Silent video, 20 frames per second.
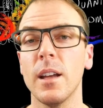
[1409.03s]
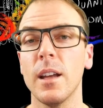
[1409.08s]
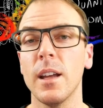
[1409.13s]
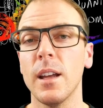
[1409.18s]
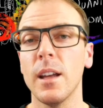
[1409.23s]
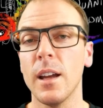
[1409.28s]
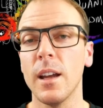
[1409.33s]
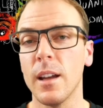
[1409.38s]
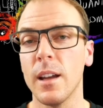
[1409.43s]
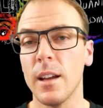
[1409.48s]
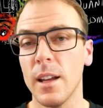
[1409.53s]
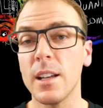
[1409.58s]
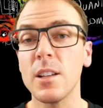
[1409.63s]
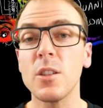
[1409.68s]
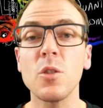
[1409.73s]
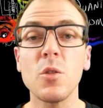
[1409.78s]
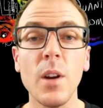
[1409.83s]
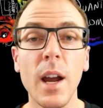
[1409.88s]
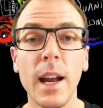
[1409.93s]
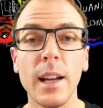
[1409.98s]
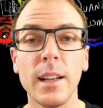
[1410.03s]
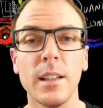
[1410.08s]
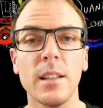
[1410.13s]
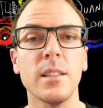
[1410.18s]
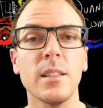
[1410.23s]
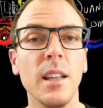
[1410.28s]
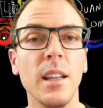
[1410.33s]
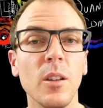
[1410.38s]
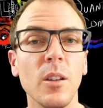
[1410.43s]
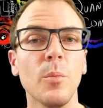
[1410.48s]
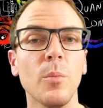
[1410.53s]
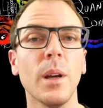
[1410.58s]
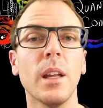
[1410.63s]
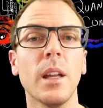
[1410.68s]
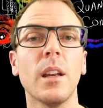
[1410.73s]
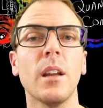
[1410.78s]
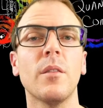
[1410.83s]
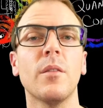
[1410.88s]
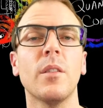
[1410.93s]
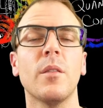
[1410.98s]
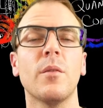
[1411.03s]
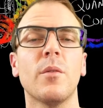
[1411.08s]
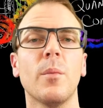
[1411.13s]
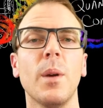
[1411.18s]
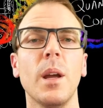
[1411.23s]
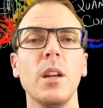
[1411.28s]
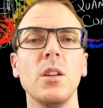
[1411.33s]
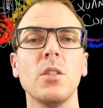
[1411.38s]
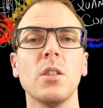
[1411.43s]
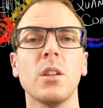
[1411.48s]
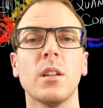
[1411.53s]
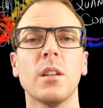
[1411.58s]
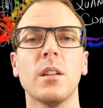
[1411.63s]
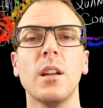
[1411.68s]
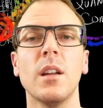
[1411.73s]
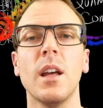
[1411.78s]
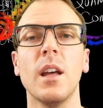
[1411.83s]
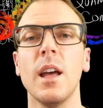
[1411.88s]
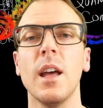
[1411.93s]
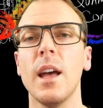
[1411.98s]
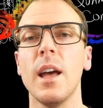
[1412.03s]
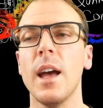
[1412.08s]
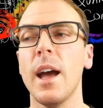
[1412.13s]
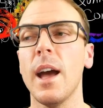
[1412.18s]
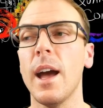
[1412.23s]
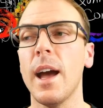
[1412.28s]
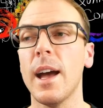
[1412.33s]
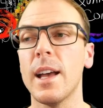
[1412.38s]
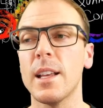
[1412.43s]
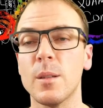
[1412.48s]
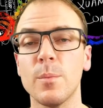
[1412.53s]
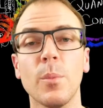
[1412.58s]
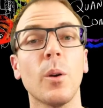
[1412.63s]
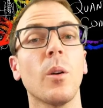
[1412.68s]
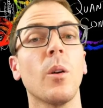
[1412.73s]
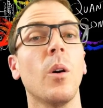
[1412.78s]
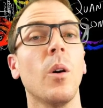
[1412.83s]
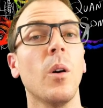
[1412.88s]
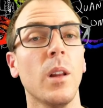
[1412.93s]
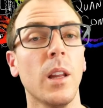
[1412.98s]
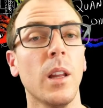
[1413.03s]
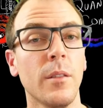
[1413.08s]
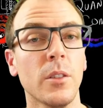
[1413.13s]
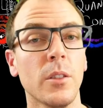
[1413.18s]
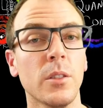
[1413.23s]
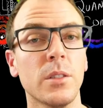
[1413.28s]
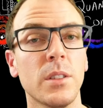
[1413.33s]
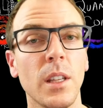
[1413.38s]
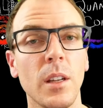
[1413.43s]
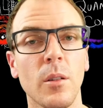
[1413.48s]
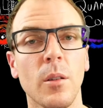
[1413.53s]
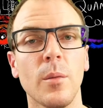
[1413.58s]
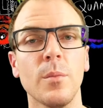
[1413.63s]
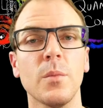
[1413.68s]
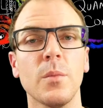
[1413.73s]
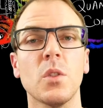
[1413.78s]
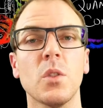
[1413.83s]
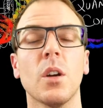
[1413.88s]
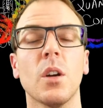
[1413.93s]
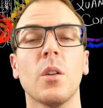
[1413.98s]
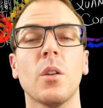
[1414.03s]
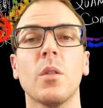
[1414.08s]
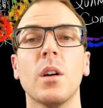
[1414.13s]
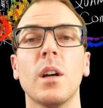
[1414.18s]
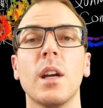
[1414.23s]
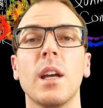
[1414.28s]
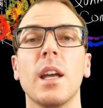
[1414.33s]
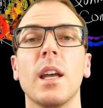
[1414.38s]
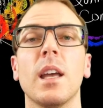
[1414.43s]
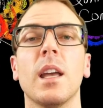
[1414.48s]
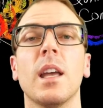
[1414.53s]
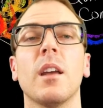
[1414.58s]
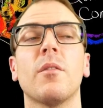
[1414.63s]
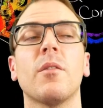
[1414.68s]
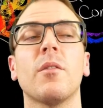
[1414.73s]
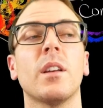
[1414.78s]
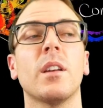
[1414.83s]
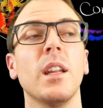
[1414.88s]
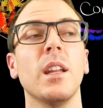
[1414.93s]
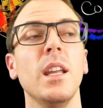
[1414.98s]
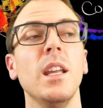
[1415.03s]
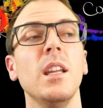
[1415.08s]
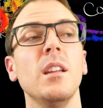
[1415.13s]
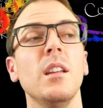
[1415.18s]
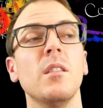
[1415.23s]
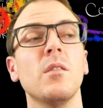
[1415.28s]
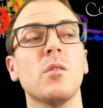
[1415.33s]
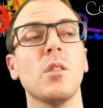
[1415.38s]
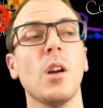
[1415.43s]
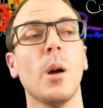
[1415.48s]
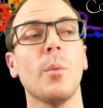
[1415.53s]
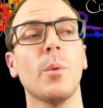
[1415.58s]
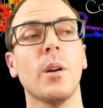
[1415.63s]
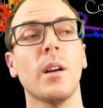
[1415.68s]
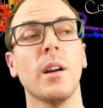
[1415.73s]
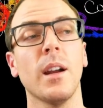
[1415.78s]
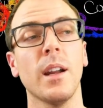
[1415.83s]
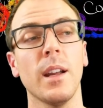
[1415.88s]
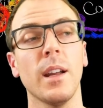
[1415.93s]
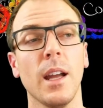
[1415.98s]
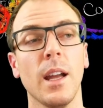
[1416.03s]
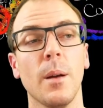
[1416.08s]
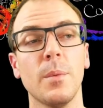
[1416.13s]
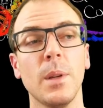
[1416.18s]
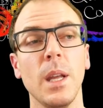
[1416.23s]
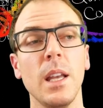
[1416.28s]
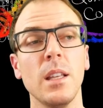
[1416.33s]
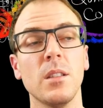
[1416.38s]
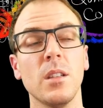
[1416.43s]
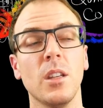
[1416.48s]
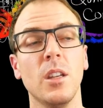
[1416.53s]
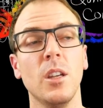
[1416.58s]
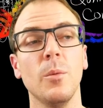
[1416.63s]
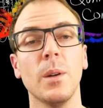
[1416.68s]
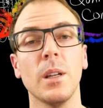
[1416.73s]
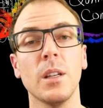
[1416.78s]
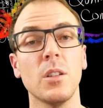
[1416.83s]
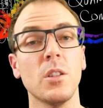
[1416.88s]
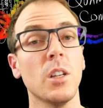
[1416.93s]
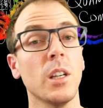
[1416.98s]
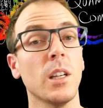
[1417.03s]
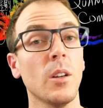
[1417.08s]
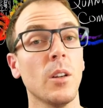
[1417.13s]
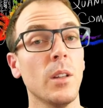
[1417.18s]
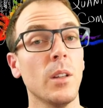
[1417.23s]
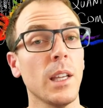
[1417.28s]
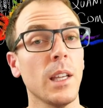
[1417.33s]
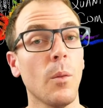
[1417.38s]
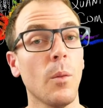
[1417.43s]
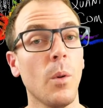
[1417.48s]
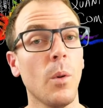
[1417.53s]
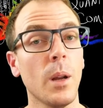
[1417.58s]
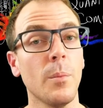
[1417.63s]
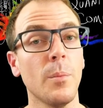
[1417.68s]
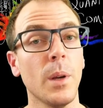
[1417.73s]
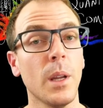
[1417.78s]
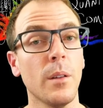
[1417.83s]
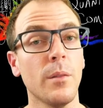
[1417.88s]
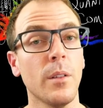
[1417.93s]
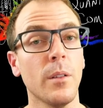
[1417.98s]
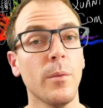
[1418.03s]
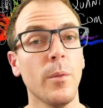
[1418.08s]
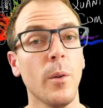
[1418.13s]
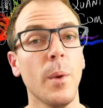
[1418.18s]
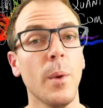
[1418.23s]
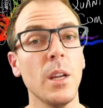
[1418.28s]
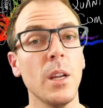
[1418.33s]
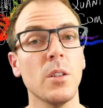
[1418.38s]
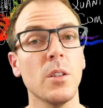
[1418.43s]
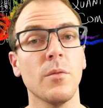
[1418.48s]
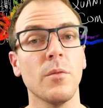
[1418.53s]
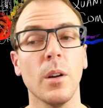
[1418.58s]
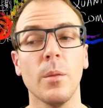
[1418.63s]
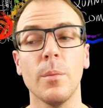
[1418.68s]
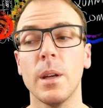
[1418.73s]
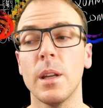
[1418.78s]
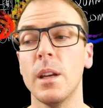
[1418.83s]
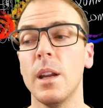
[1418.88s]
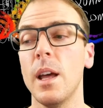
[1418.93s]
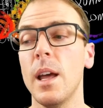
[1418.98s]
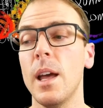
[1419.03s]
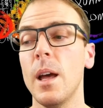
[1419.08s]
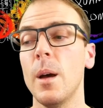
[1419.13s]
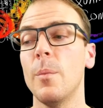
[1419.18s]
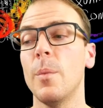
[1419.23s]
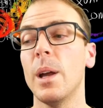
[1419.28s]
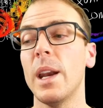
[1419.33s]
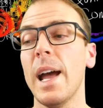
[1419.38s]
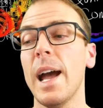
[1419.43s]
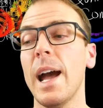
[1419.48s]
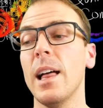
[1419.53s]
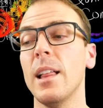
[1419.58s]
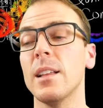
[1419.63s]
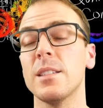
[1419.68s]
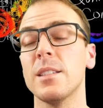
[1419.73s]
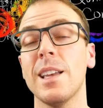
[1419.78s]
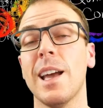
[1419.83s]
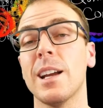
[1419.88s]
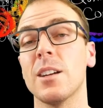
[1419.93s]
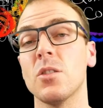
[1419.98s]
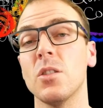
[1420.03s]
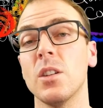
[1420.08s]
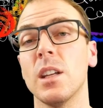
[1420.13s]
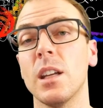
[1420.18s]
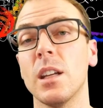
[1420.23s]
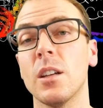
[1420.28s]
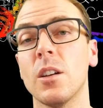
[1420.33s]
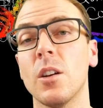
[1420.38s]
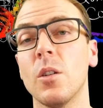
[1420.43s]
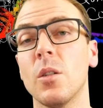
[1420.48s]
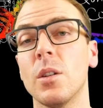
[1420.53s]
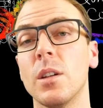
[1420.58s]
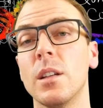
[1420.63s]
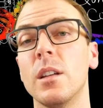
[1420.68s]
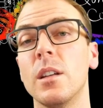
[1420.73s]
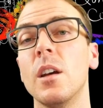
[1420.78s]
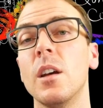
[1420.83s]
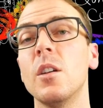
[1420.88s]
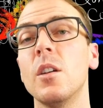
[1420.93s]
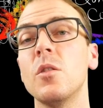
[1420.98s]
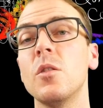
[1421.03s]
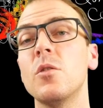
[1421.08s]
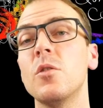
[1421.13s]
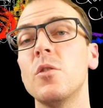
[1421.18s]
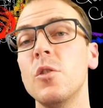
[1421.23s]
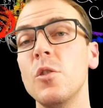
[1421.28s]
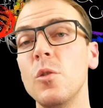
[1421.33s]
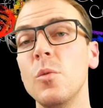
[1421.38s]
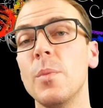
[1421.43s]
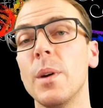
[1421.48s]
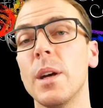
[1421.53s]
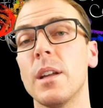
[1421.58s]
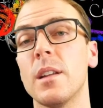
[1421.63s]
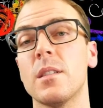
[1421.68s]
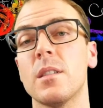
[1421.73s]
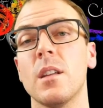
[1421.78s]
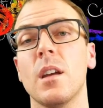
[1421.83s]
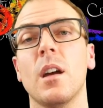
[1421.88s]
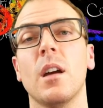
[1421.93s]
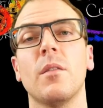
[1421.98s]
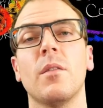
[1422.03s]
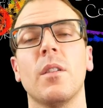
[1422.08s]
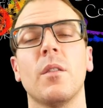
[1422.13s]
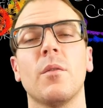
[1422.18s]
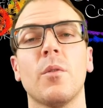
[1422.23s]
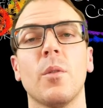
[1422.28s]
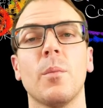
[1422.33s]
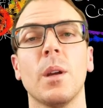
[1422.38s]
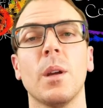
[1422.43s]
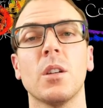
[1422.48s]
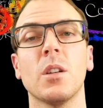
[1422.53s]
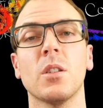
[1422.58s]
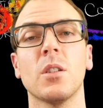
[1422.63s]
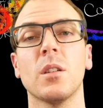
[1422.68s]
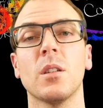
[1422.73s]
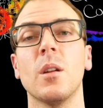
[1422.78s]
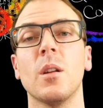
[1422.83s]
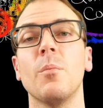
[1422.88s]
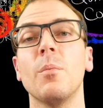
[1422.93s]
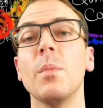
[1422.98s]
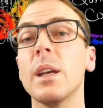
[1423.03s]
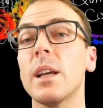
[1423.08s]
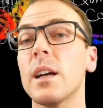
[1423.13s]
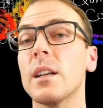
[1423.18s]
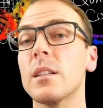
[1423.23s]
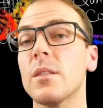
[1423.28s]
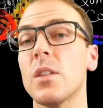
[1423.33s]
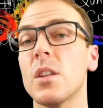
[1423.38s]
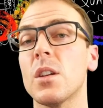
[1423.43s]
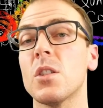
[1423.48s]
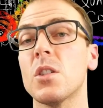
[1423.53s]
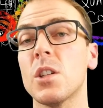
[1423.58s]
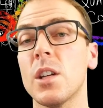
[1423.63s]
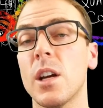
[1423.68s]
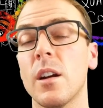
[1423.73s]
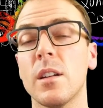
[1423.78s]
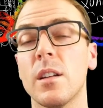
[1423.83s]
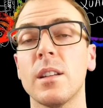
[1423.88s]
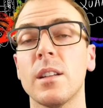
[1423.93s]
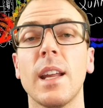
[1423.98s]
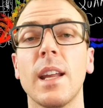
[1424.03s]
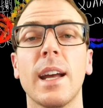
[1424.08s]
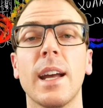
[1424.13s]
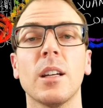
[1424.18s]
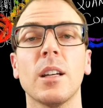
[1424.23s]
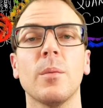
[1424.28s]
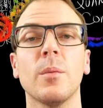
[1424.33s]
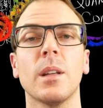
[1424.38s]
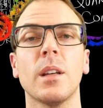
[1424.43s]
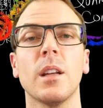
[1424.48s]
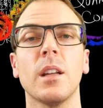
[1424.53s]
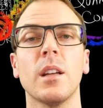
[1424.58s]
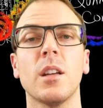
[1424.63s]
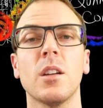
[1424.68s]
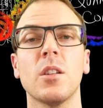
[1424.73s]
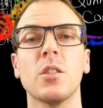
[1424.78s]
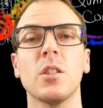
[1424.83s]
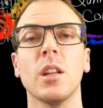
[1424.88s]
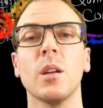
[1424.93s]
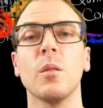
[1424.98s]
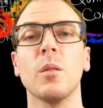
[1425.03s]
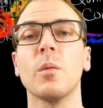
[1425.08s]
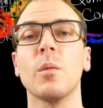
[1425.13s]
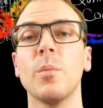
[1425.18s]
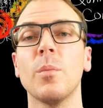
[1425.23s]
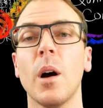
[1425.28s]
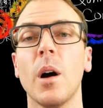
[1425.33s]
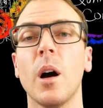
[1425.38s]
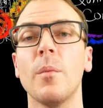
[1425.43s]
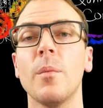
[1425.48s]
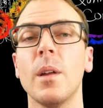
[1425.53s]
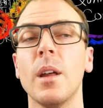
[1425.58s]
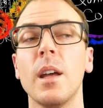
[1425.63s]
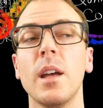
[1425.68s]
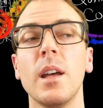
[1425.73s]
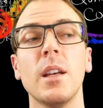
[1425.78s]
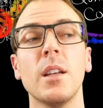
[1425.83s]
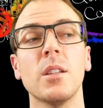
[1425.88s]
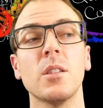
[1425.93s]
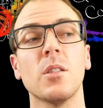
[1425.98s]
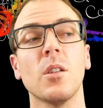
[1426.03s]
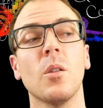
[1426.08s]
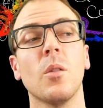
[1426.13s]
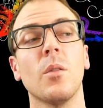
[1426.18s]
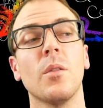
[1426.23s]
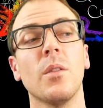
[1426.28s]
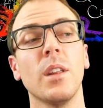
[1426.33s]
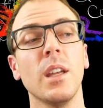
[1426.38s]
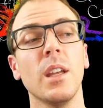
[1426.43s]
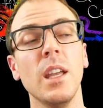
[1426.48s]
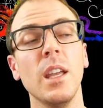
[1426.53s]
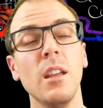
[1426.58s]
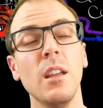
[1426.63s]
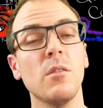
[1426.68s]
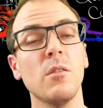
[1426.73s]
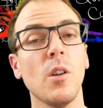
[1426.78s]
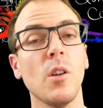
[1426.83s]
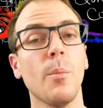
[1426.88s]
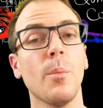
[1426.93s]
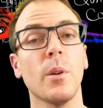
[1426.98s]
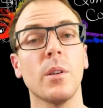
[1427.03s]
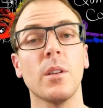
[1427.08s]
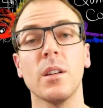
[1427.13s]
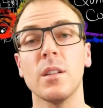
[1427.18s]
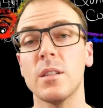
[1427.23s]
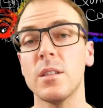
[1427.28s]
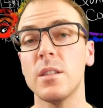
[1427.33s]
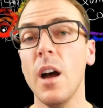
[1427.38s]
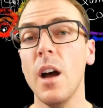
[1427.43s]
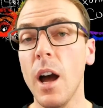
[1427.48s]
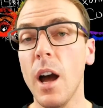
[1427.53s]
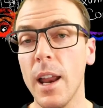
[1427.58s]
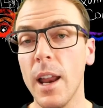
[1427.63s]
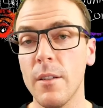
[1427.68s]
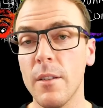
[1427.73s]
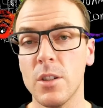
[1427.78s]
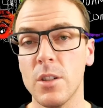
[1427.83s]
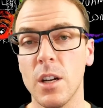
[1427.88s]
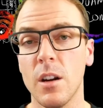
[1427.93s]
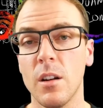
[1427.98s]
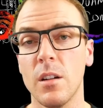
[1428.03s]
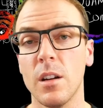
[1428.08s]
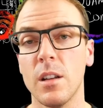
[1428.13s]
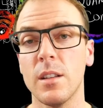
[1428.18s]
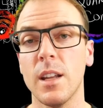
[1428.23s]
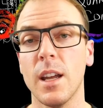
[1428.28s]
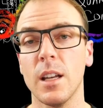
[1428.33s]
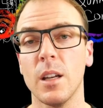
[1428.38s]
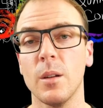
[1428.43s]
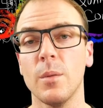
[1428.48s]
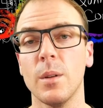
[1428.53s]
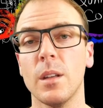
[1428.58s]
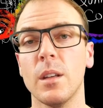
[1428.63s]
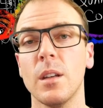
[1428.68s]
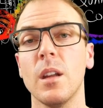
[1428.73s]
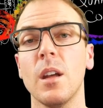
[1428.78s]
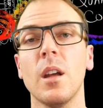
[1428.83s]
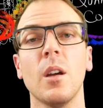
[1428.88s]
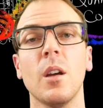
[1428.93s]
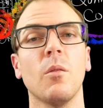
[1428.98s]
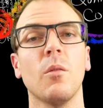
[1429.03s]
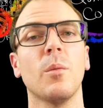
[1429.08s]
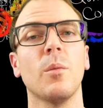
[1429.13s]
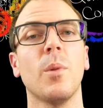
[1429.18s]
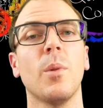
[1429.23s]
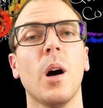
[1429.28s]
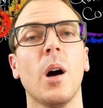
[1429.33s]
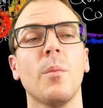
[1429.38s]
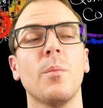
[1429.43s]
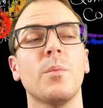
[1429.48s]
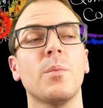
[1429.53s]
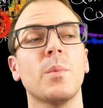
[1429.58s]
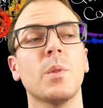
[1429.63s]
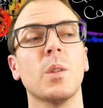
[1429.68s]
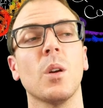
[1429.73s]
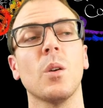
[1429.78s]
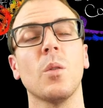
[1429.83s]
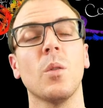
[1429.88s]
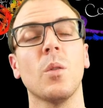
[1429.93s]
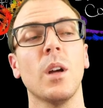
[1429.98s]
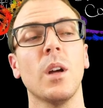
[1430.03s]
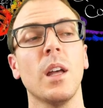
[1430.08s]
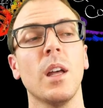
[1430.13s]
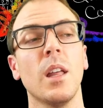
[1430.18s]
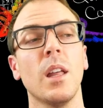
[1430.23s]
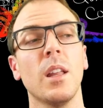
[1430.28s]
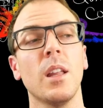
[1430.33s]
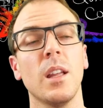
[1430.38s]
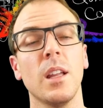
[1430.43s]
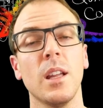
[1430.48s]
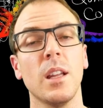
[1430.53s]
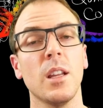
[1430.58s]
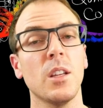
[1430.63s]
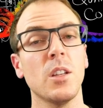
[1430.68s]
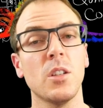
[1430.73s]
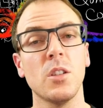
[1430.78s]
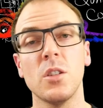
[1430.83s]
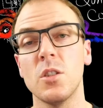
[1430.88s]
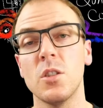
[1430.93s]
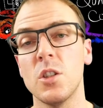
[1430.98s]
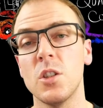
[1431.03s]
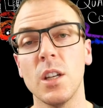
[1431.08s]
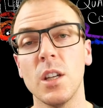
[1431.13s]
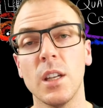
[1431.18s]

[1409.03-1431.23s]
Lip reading: extract a single bit of information as per Holevo's theorem. So if an eavesdropper obtains a qubit, she can only get 1 bit of information from it, but Alice actually encoded 2 bits of information because of this shared entanglement initially with Bob. So the eavesdropper does not have shared entanglement with Bob, so she